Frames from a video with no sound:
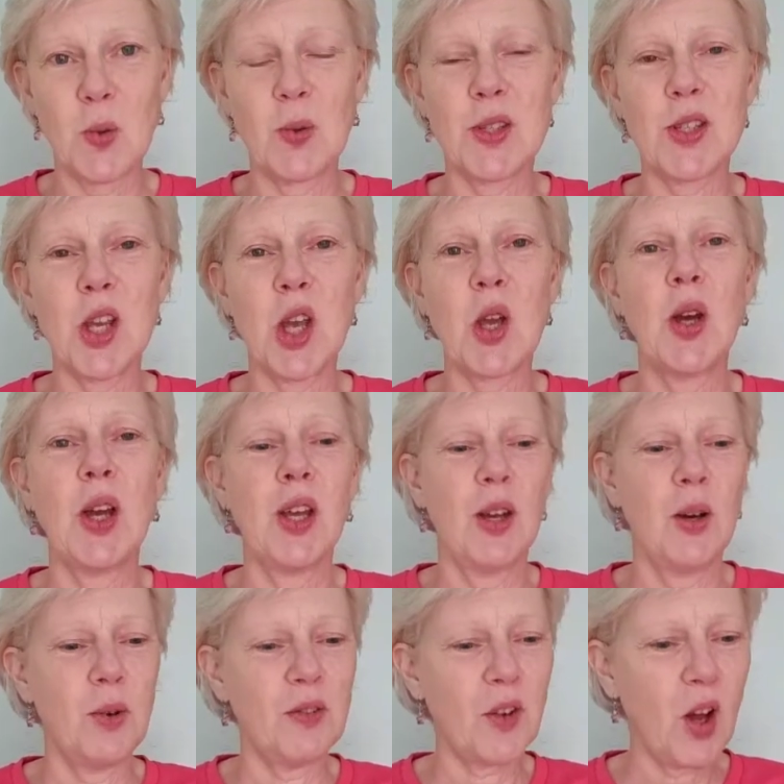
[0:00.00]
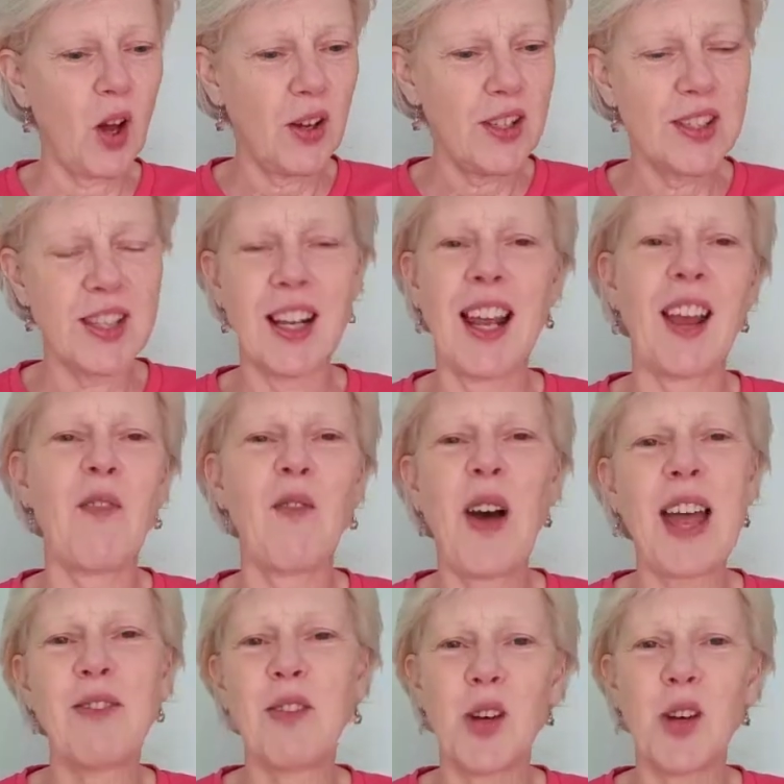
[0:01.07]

So we've got, is there like 5 or